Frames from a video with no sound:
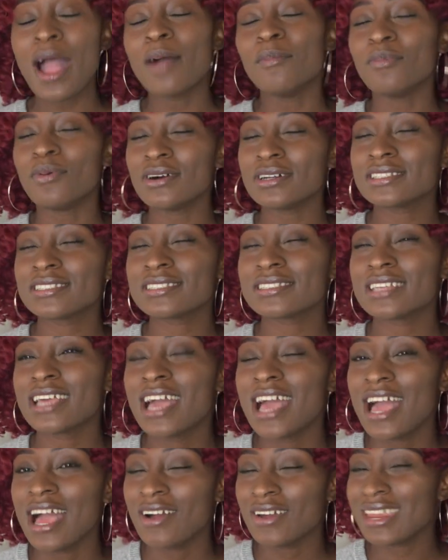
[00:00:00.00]
But
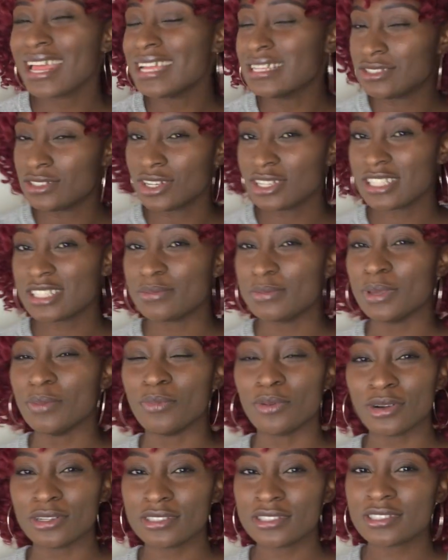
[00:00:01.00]
that is just me.
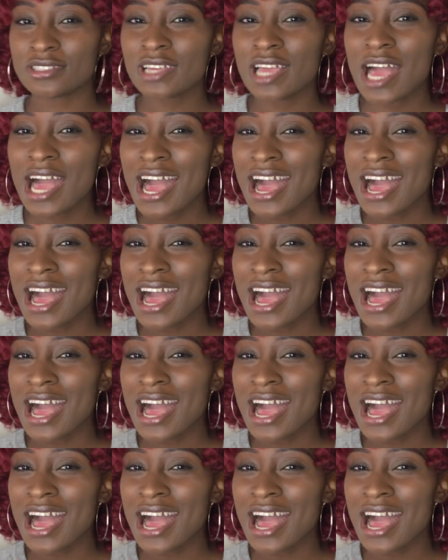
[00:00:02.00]
But